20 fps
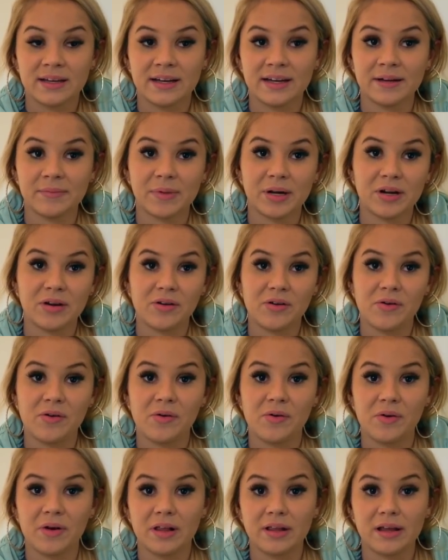I
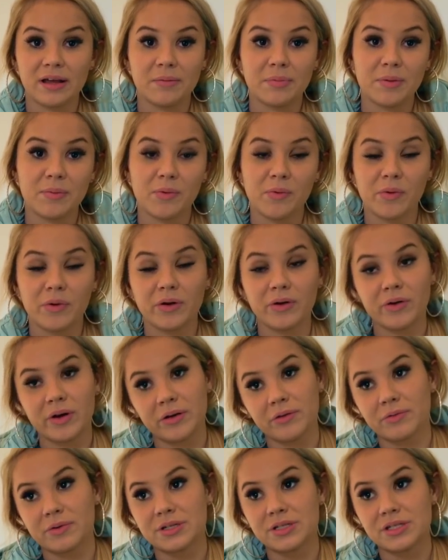know a lot of people won't
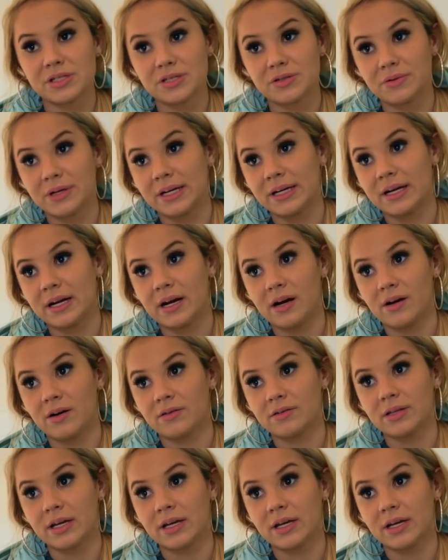agree with what she's doing now,